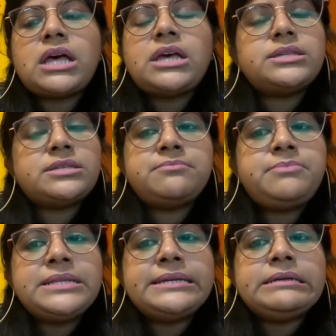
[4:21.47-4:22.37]
I
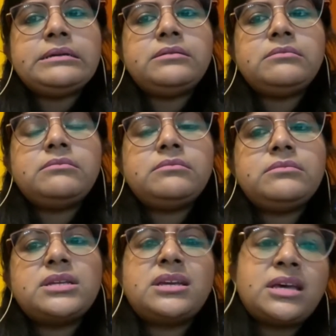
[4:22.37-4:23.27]
simply
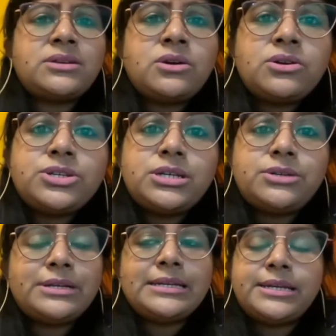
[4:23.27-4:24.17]
cannot
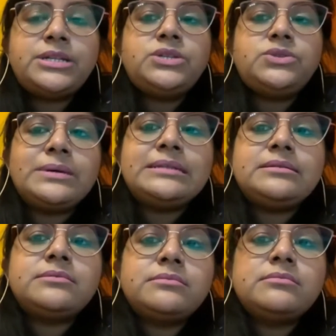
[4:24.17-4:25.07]
relate with